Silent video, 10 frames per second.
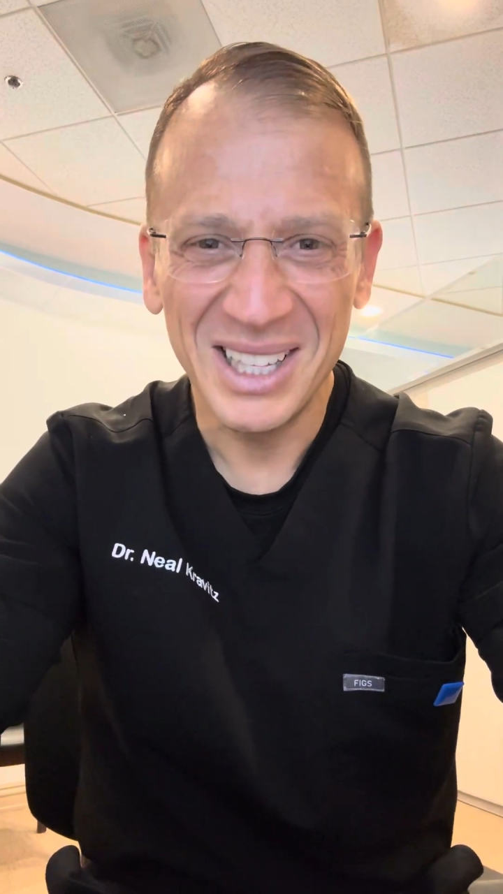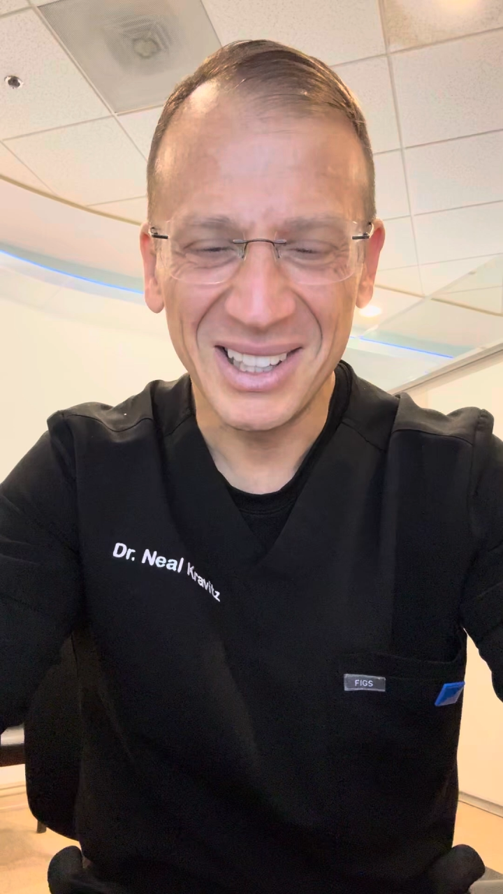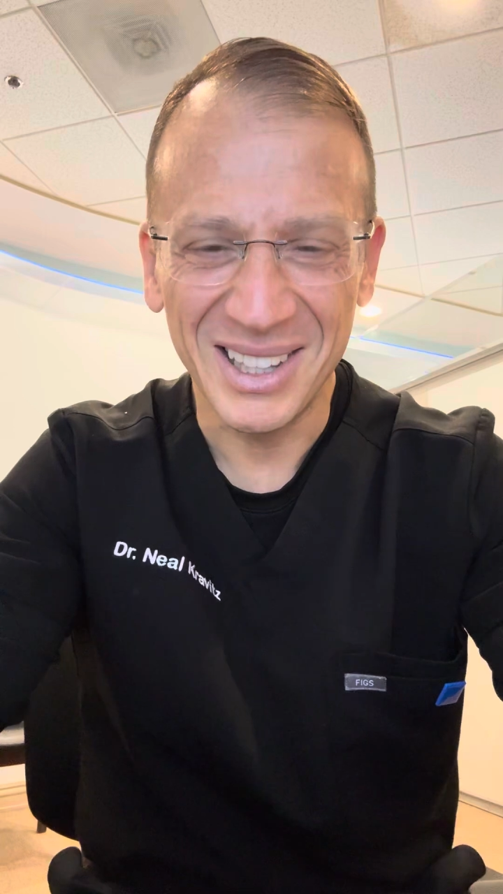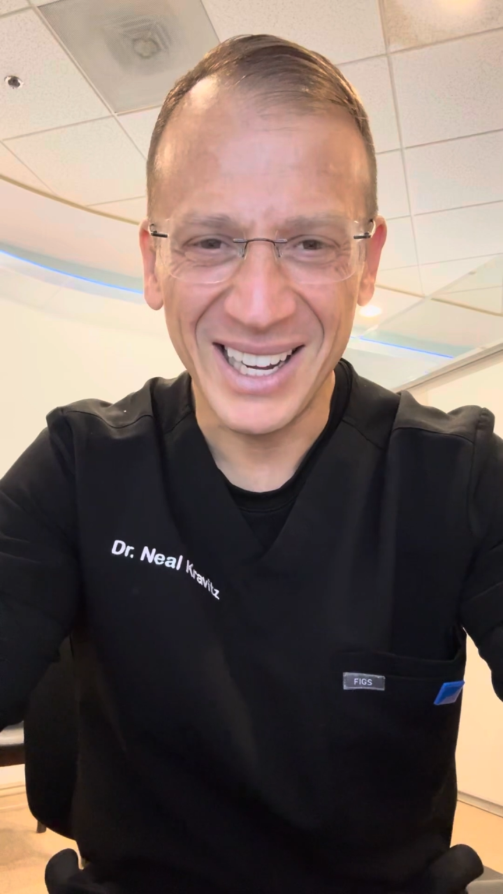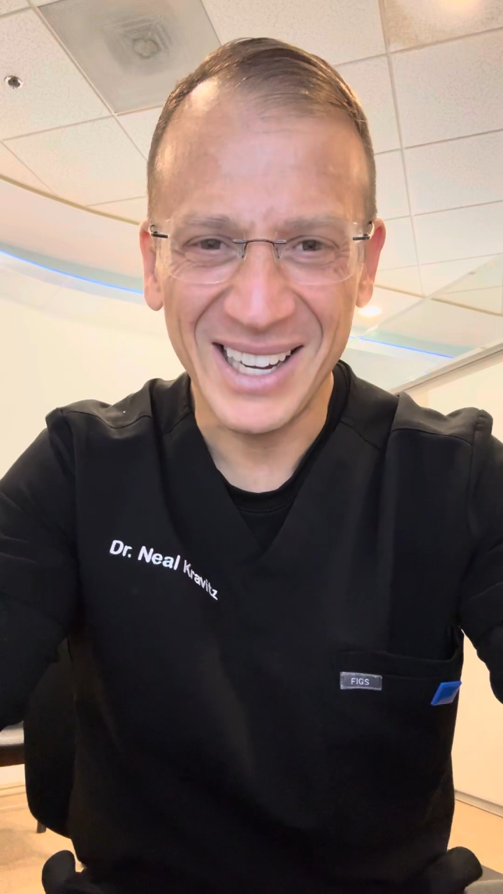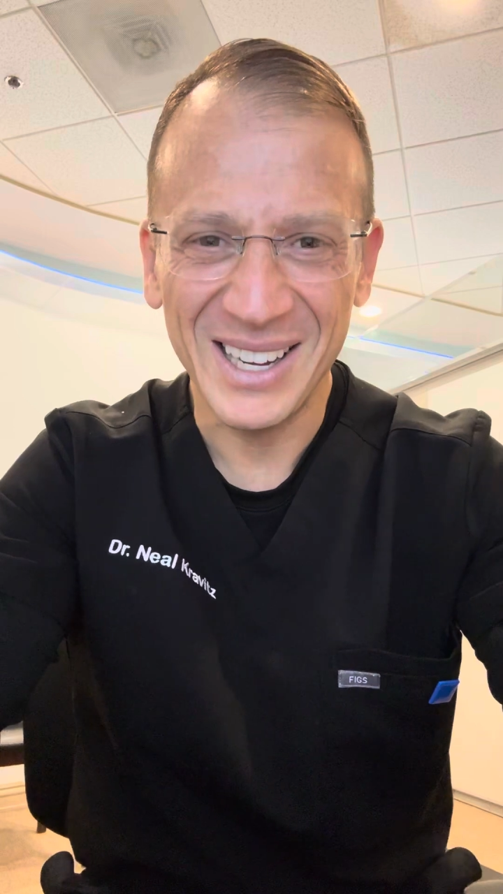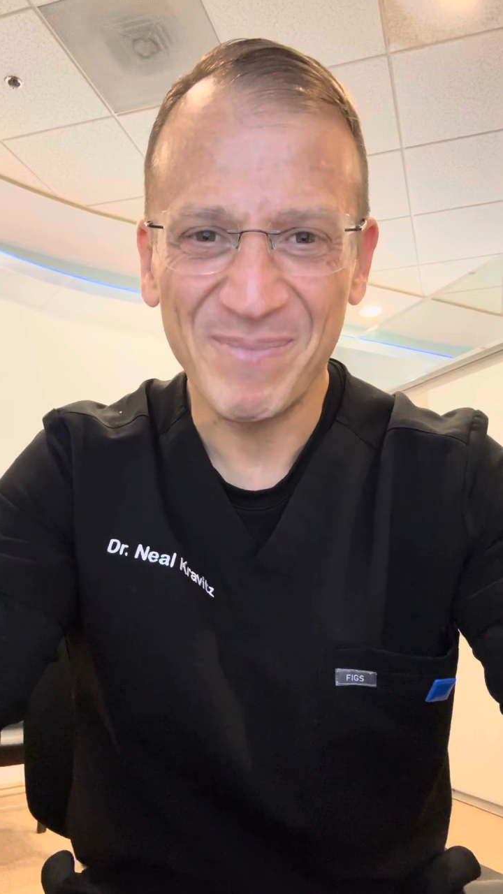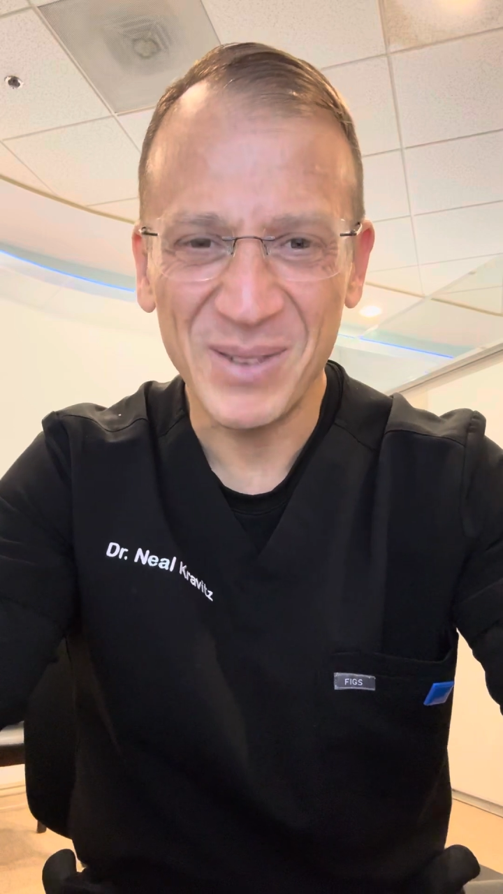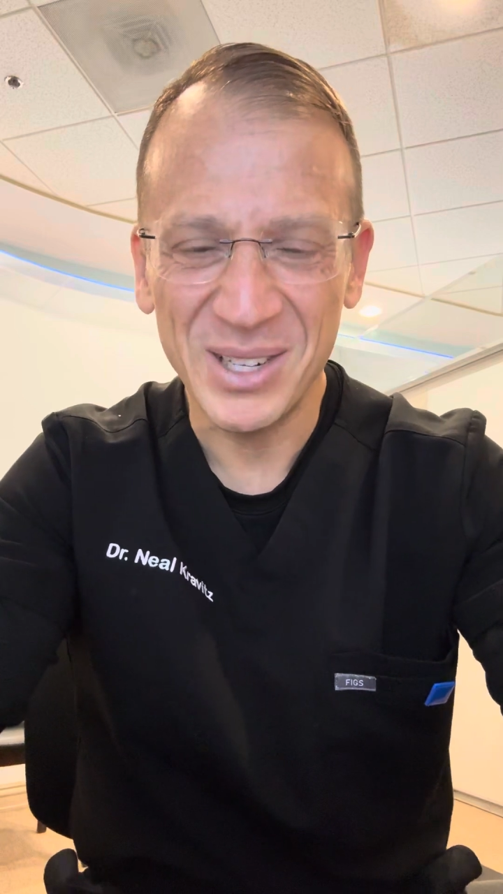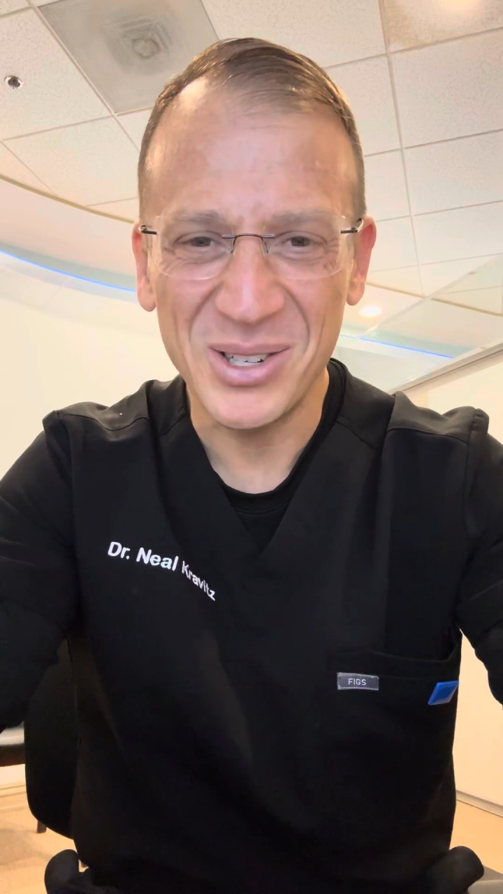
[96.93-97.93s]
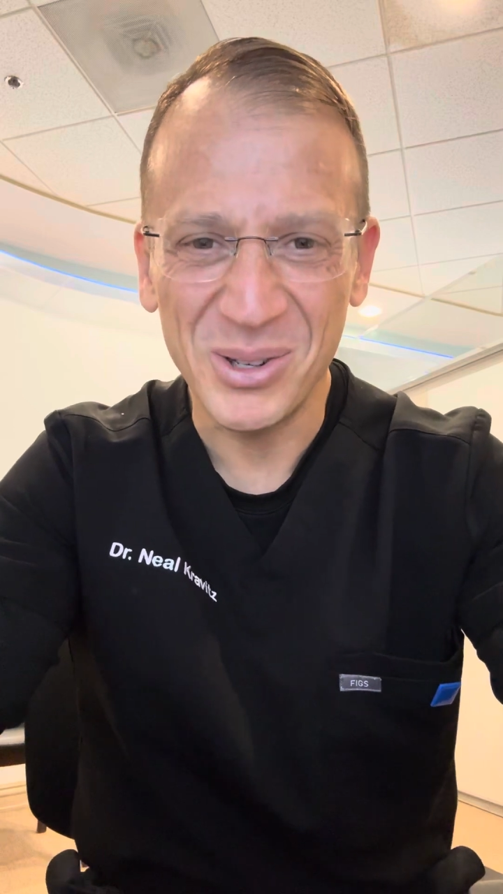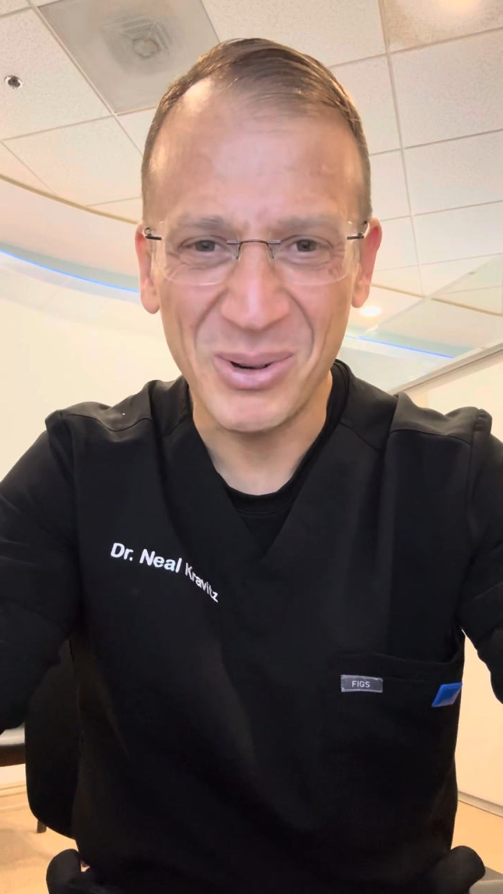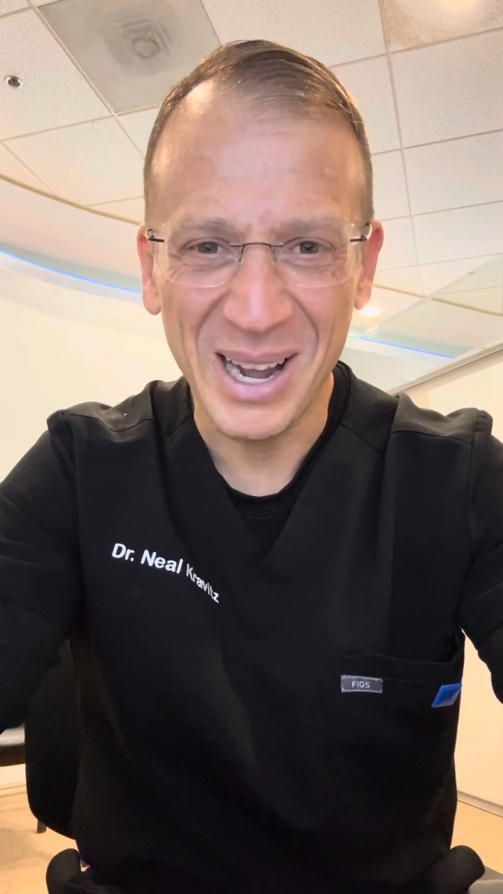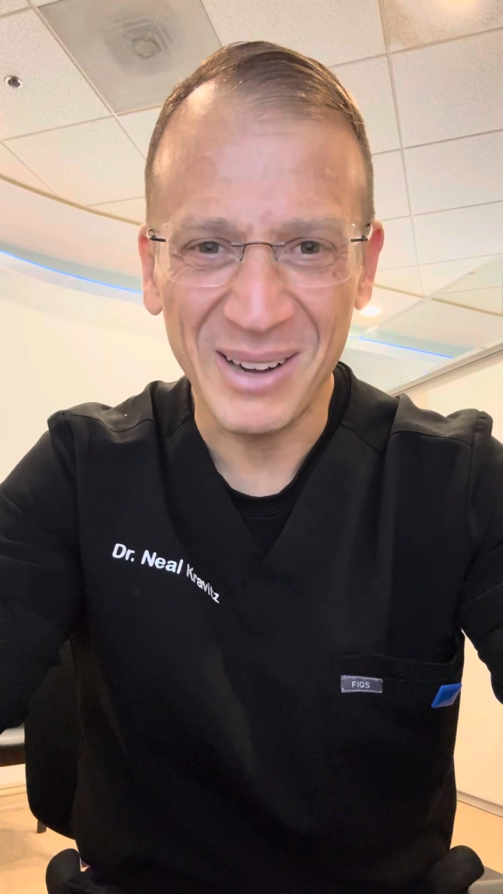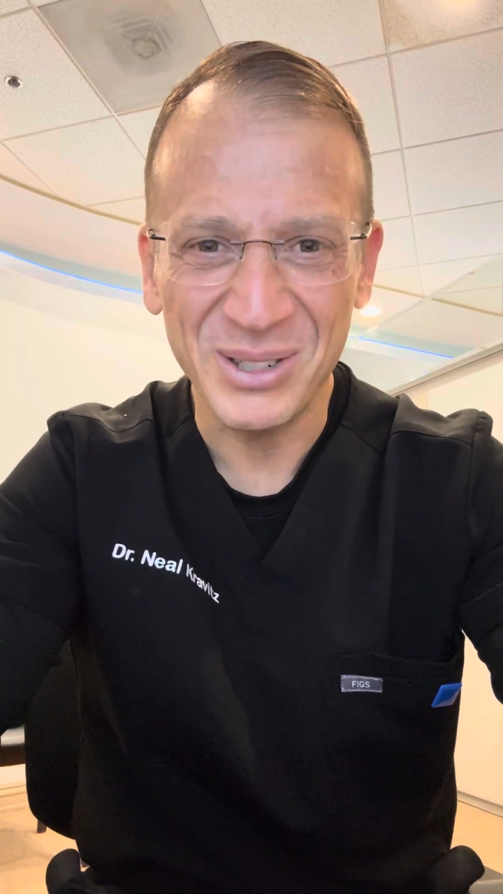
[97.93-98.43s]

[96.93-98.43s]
like to have